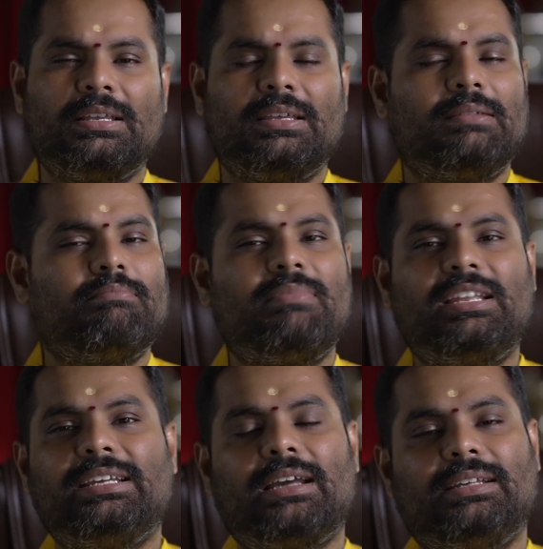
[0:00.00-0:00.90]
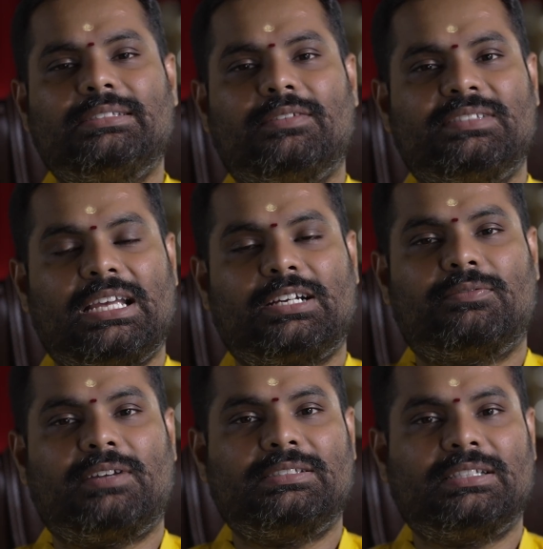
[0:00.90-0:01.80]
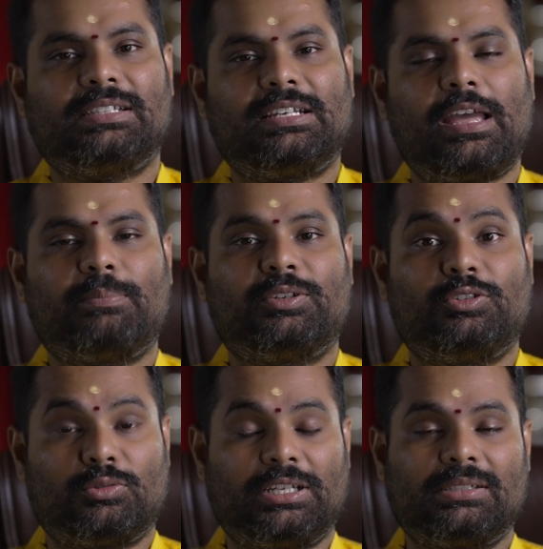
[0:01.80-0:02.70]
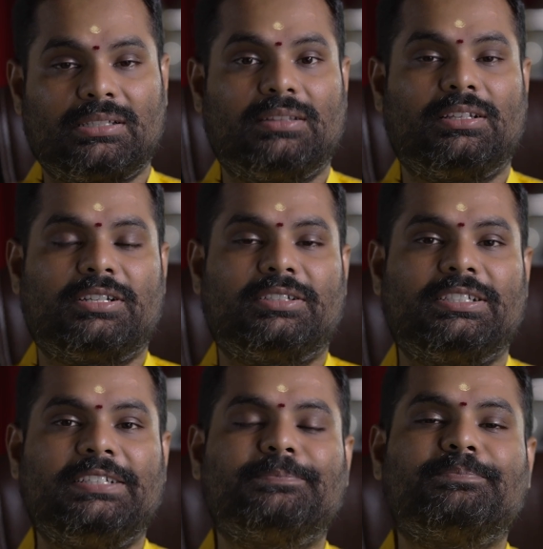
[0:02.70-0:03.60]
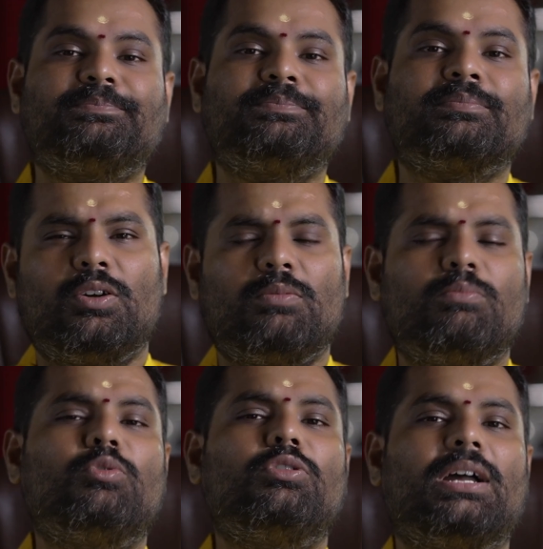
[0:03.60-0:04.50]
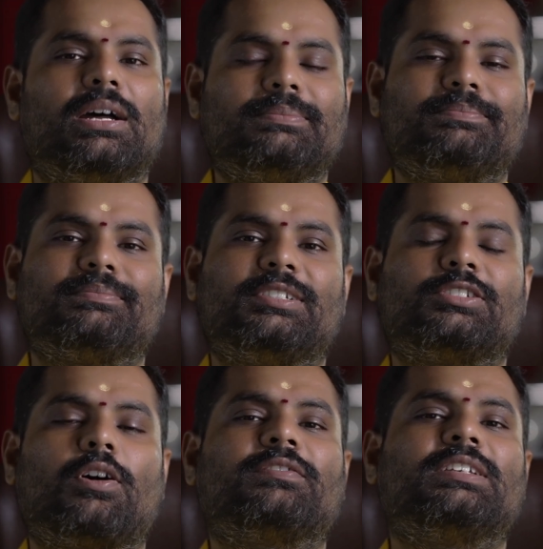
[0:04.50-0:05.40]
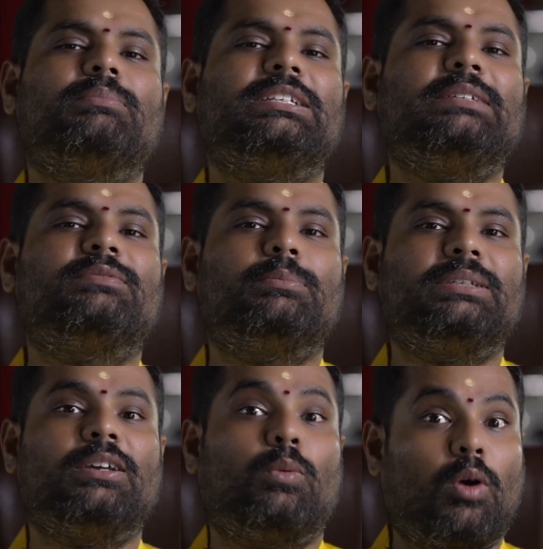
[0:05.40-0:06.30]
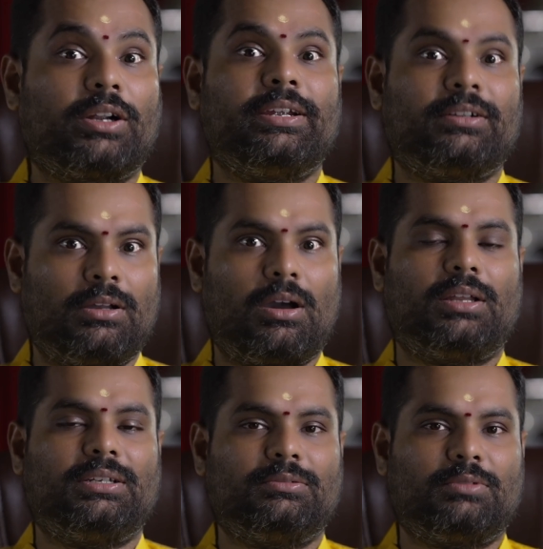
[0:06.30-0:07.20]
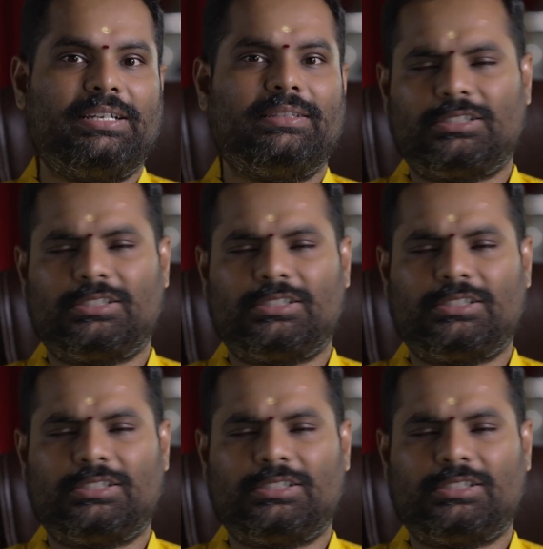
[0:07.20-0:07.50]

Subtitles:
many kinds of sacrifices that happen during Skanda Shashti. Muruga is often believed to be a warrior god, right? That's